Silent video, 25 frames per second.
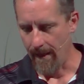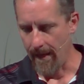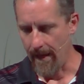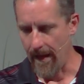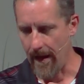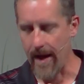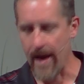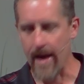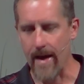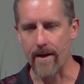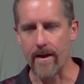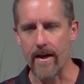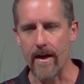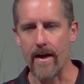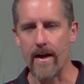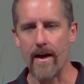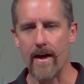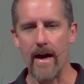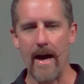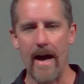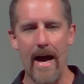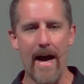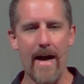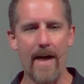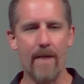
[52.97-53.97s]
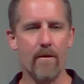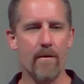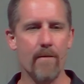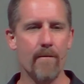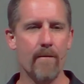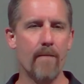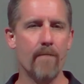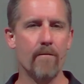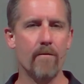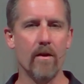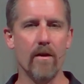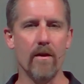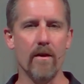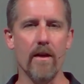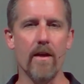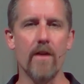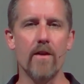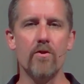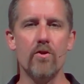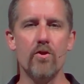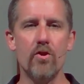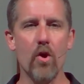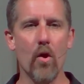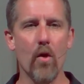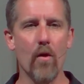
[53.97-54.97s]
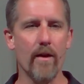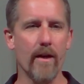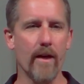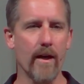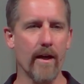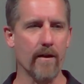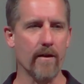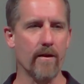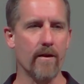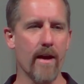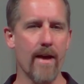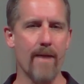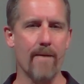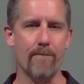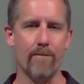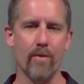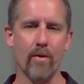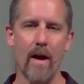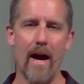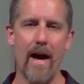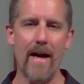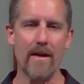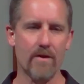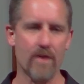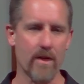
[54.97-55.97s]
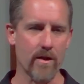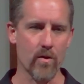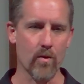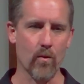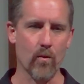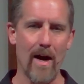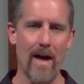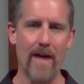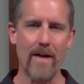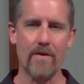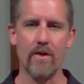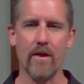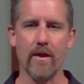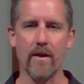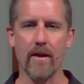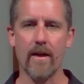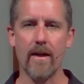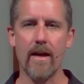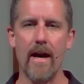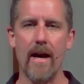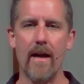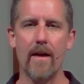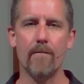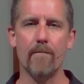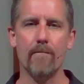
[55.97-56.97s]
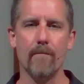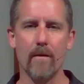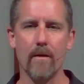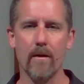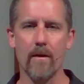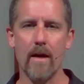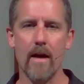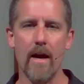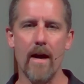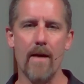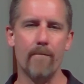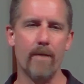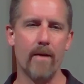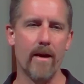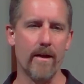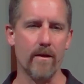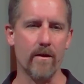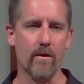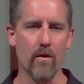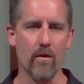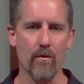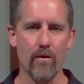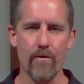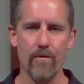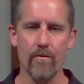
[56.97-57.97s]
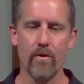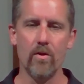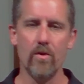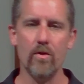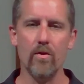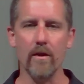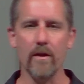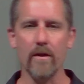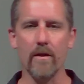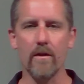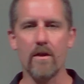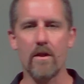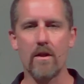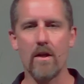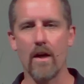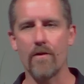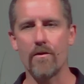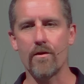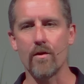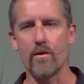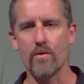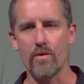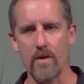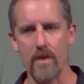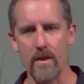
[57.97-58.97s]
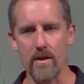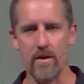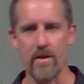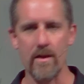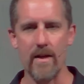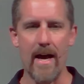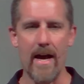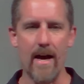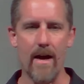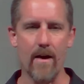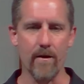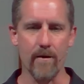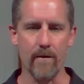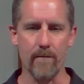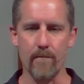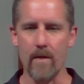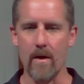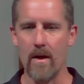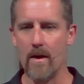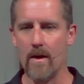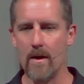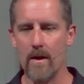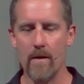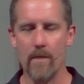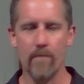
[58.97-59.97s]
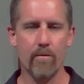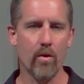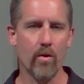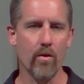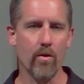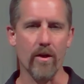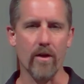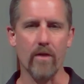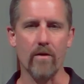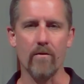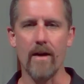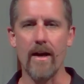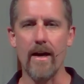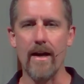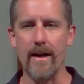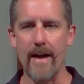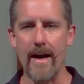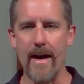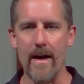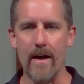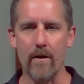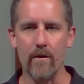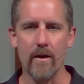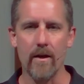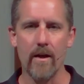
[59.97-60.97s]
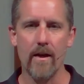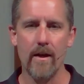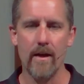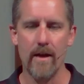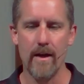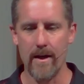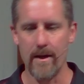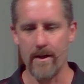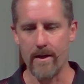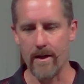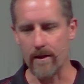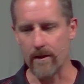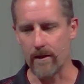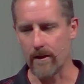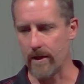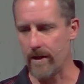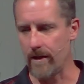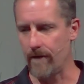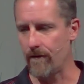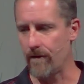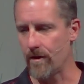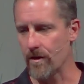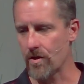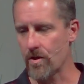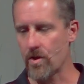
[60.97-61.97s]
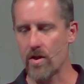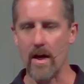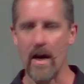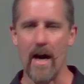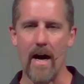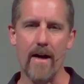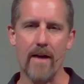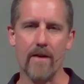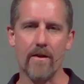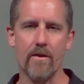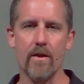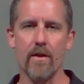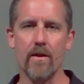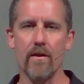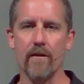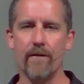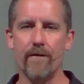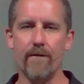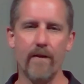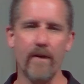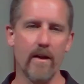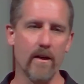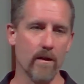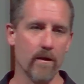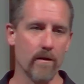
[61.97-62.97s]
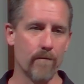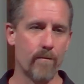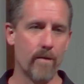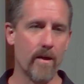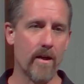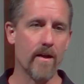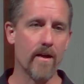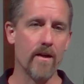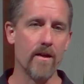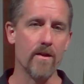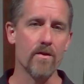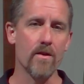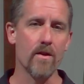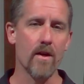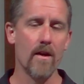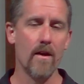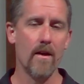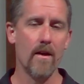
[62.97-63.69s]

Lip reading: And I remember enjoying that process, watching the combine go through and cut those things down and pull the grain out and then leave the stalks in the field, because